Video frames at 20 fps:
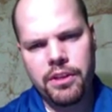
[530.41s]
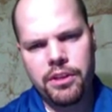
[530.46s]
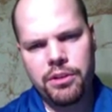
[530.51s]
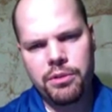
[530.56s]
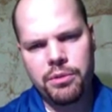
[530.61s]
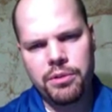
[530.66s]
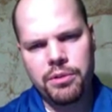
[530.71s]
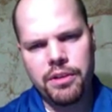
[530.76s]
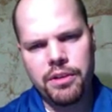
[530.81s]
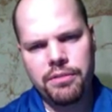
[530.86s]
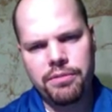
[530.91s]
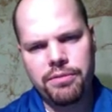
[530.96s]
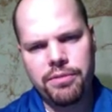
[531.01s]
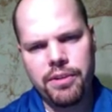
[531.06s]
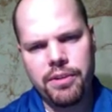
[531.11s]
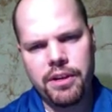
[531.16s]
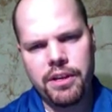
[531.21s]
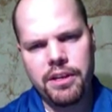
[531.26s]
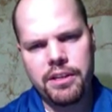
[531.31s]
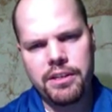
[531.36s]
You'll not
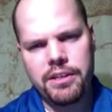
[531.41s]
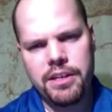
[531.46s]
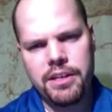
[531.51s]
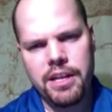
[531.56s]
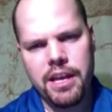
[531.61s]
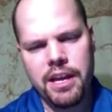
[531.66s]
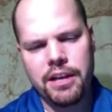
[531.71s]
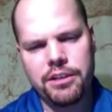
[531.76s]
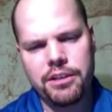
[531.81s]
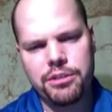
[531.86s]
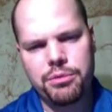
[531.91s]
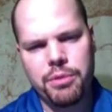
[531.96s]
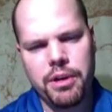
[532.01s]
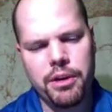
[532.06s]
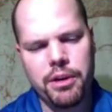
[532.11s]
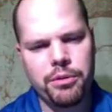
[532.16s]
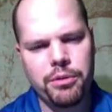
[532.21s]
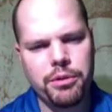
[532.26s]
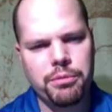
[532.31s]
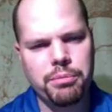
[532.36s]
find an
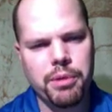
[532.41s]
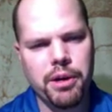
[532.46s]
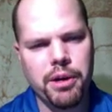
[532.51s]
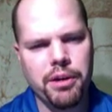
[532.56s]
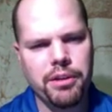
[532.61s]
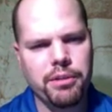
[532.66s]
xy ordered pair